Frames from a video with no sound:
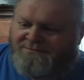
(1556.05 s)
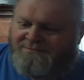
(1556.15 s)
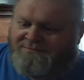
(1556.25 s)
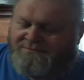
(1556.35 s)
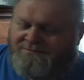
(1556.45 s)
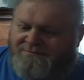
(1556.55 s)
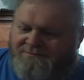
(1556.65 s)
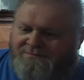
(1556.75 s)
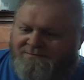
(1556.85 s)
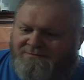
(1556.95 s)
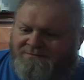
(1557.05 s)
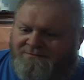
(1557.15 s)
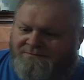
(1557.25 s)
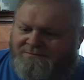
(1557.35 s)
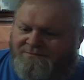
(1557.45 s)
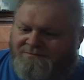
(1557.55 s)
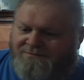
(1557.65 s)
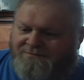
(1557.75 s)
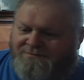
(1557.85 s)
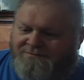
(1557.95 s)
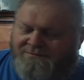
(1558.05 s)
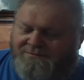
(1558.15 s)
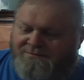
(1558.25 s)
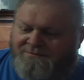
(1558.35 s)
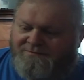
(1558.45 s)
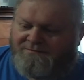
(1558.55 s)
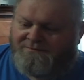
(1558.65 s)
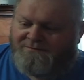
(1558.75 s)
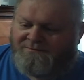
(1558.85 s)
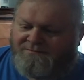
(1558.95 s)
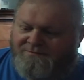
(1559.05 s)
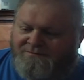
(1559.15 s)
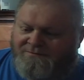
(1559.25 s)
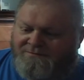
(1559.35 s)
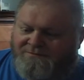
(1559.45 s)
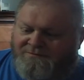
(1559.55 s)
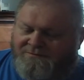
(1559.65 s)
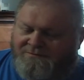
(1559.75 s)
The person shown says nothing.